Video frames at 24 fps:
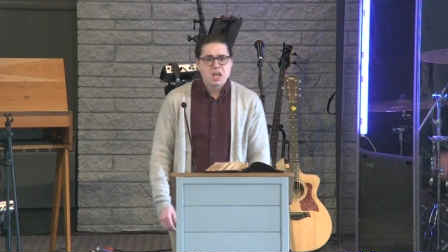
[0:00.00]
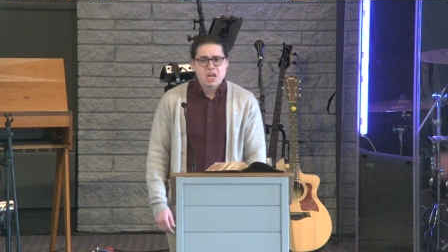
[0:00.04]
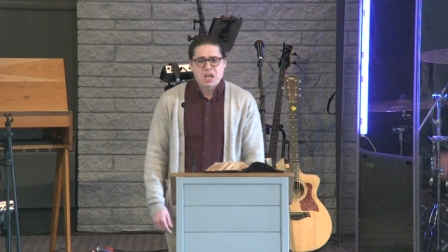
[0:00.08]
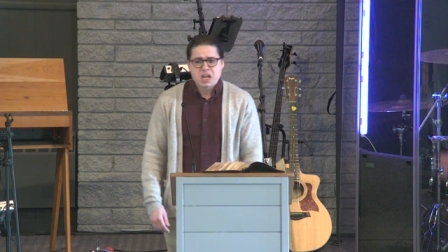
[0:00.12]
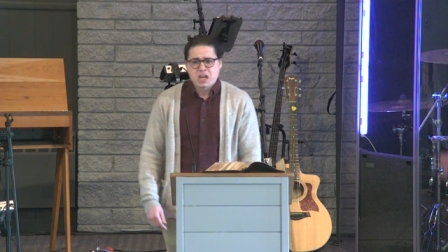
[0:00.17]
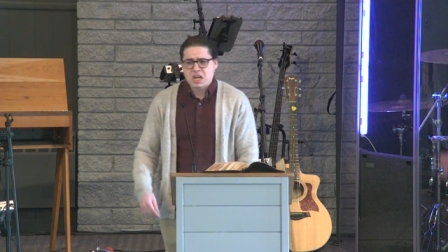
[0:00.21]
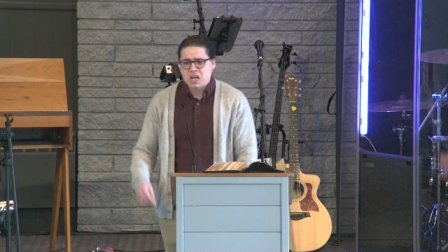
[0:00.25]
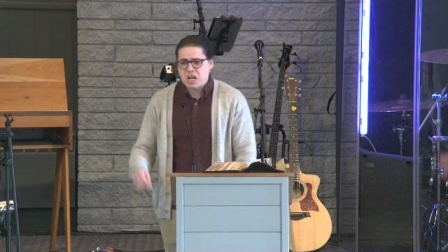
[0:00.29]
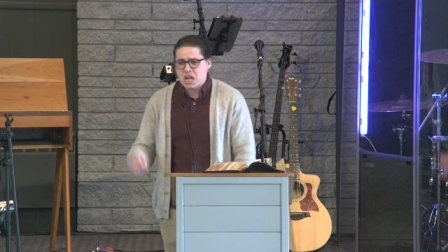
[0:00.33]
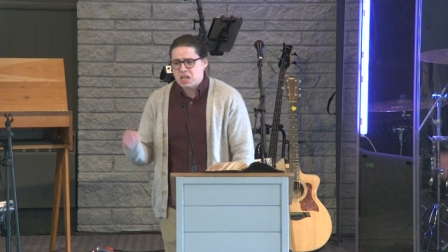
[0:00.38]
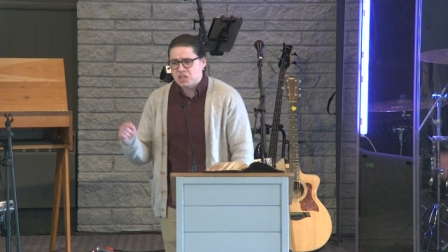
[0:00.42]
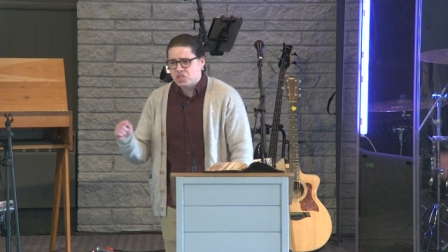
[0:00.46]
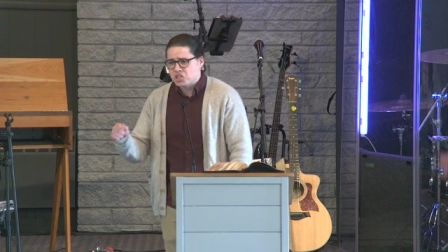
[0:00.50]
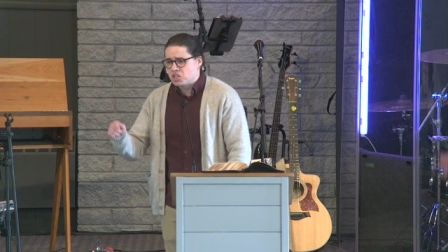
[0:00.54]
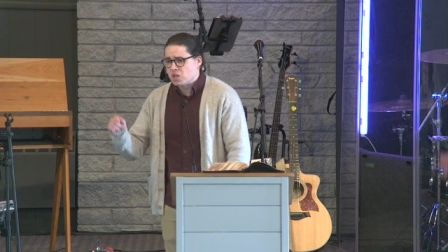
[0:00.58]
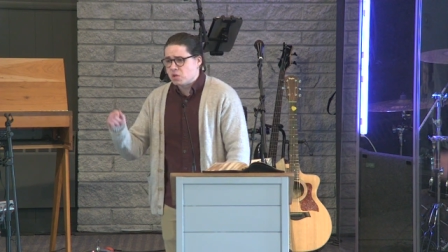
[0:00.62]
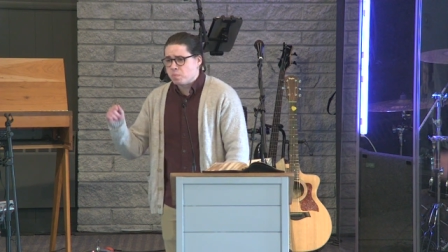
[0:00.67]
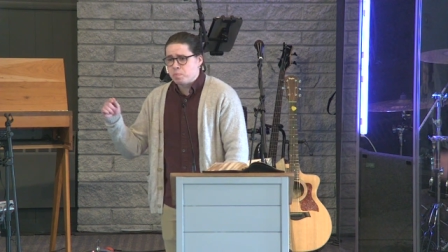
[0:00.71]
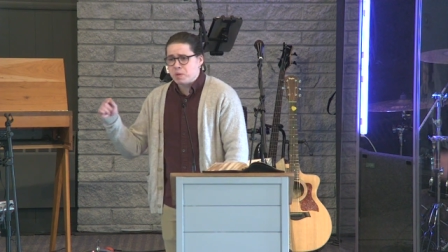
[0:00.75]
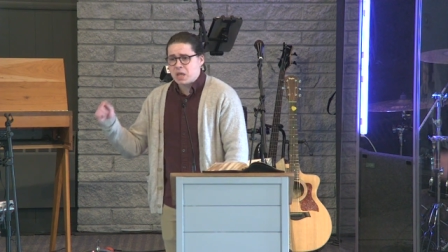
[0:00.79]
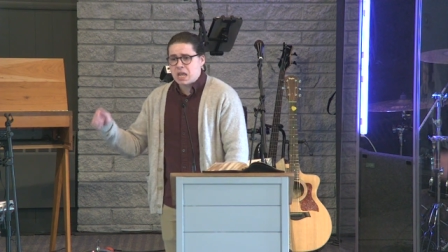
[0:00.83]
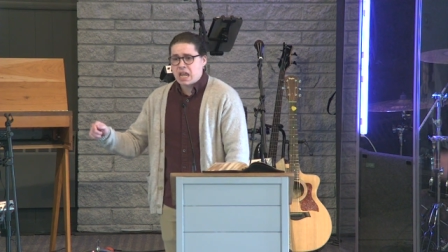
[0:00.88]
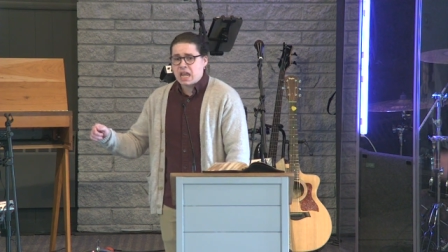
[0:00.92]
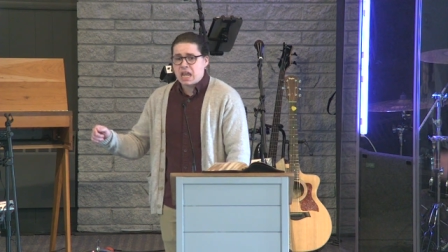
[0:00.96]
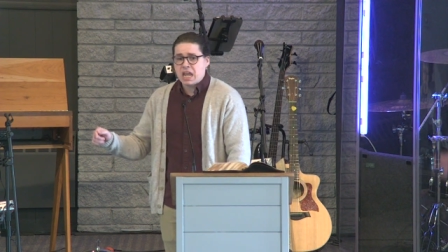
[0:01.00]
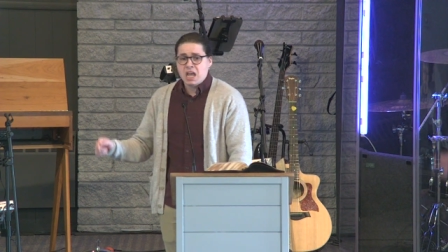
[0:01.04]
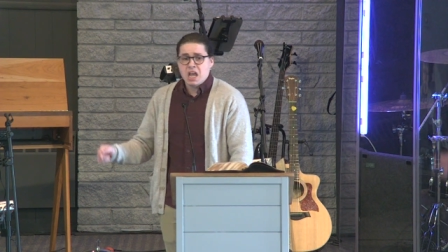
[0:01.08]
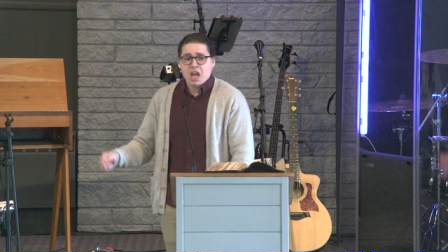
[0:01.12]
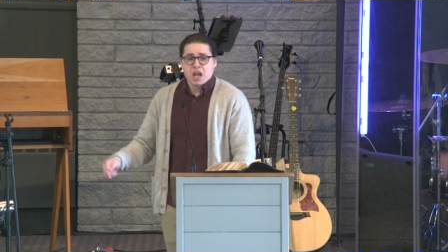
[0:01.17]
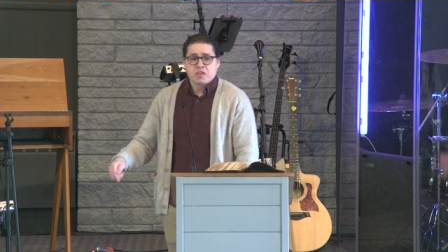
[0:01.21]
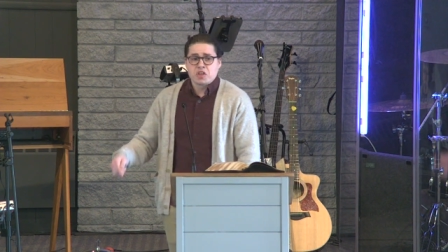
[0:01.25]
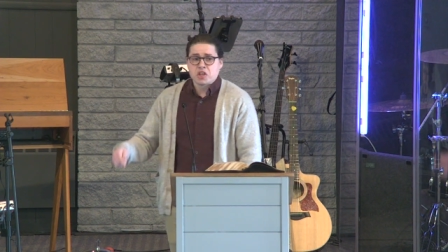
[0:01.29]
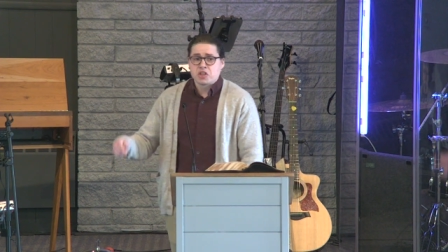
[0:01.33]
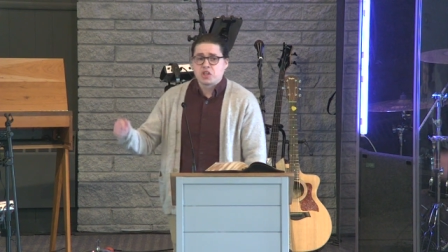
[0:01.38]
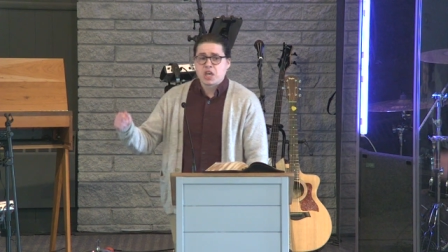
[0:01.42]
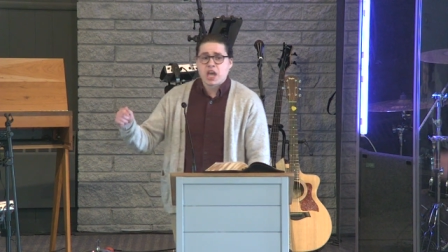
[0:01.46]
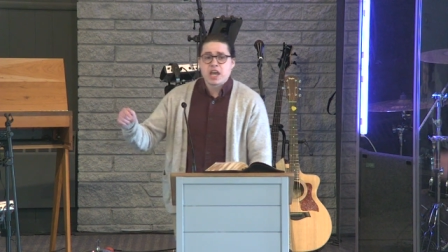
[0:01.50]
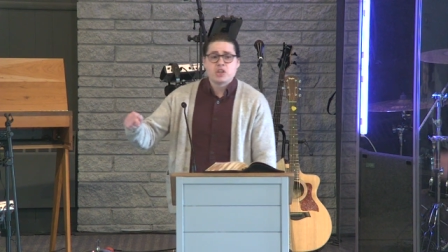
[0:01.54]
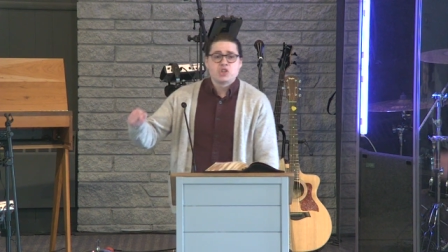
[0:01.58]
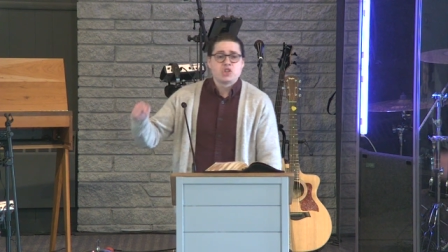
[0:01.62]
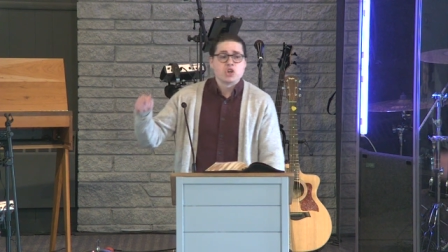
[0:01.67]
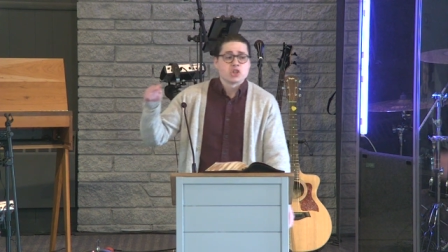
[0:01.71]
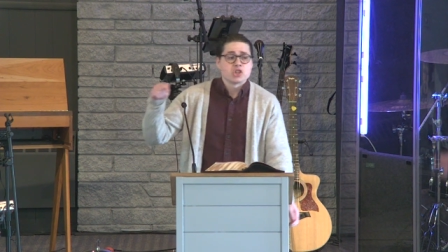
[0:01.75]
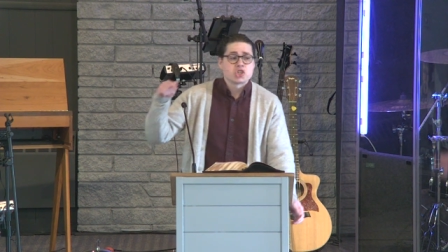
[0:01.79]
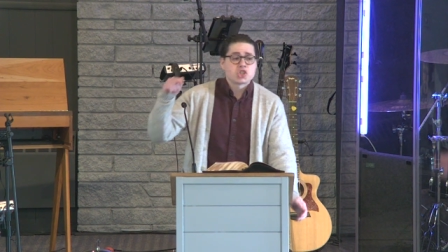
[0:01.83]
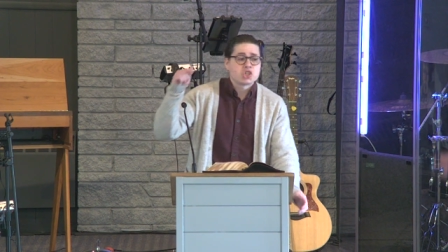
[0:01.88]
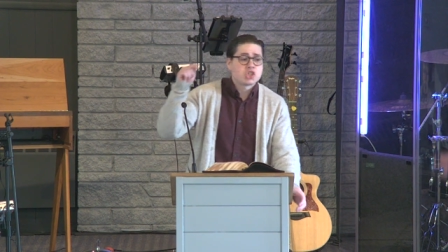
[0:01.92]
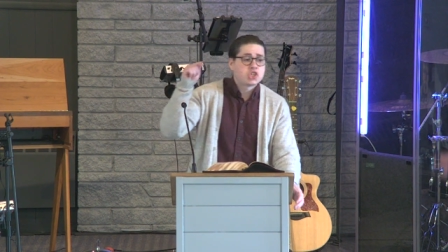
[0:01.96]
needs to be that they
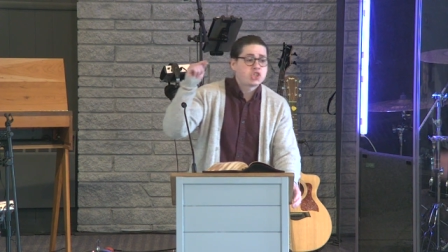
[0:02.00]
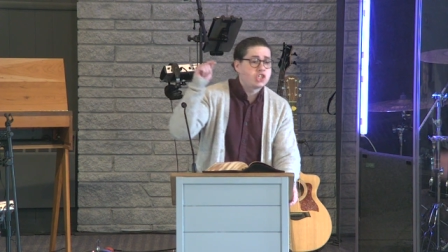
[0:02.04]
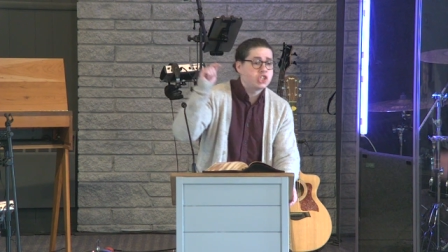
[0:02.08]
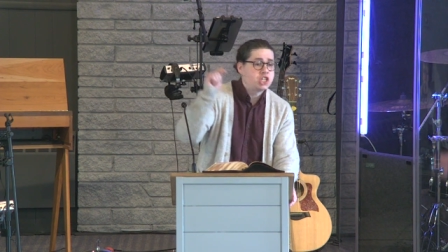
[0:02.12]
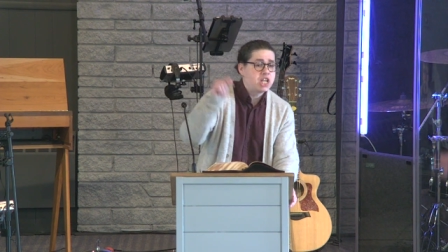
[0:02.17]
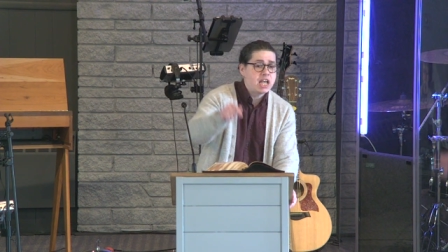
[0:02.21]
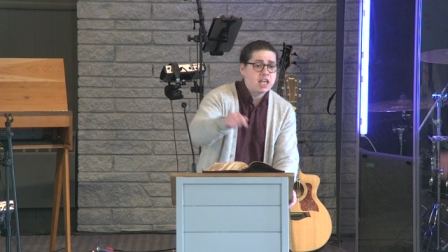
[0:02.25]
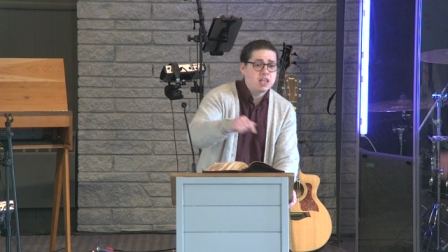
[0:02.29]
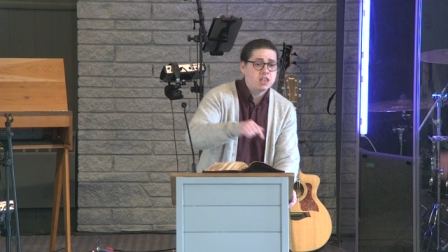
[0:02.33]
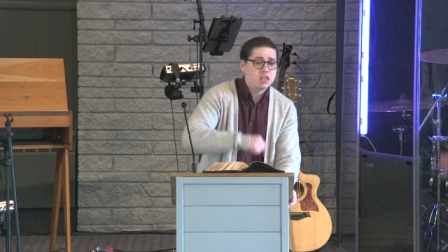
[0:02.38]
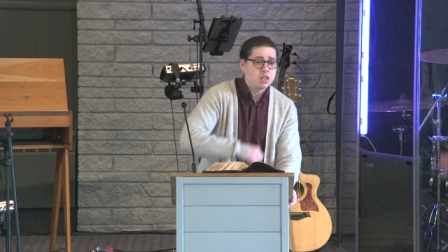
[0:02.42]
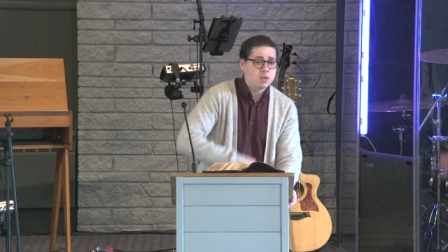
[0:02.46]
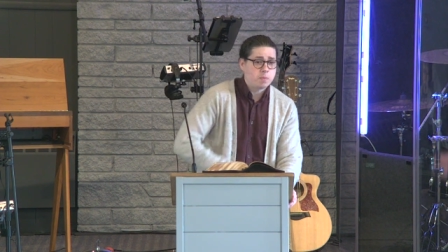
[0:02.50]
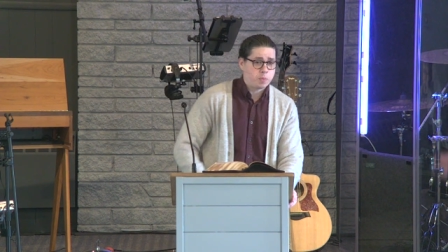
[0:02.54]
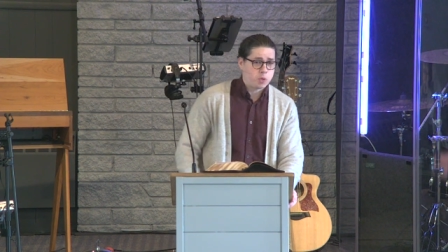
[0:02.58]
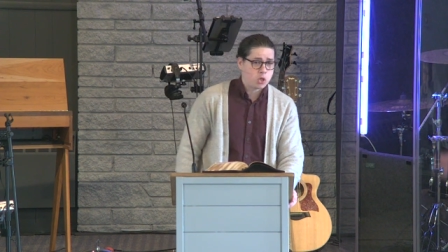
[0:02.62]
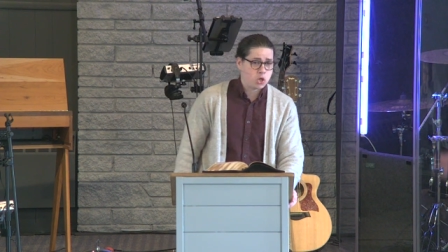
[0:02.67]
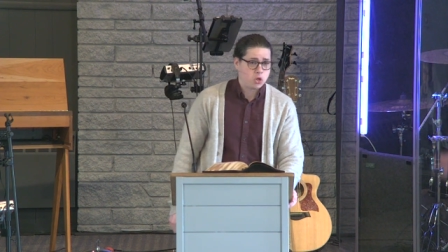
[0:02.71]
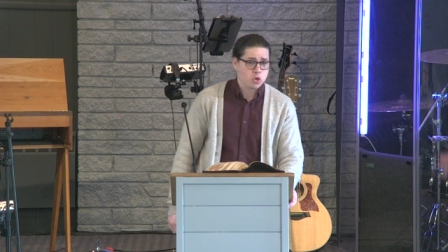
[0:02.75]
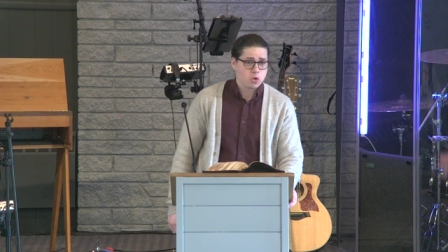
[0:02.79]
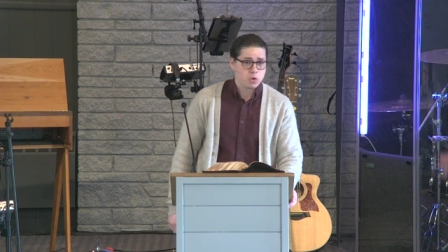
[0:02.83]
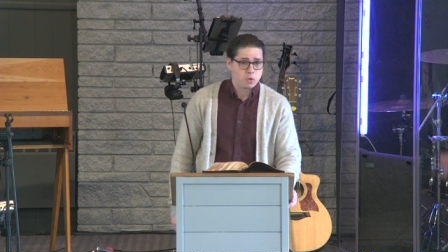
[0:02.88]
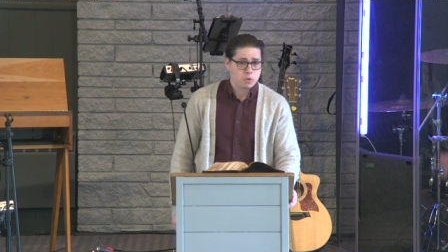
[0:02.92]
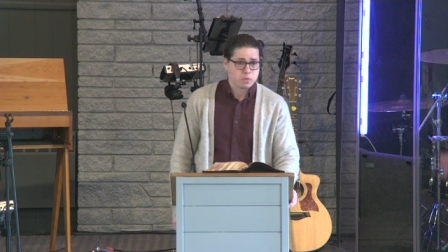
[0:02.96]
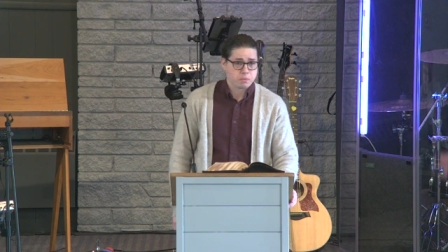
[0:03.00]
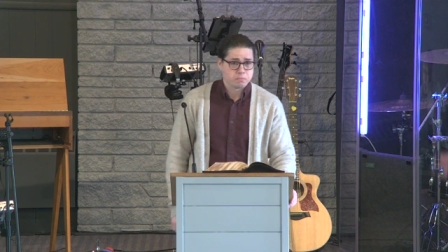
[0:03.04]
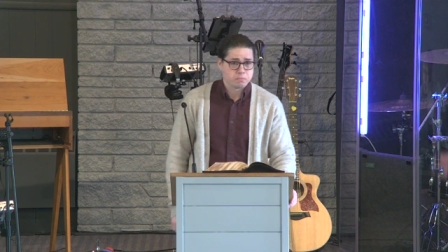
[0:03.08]
just sit in the pew,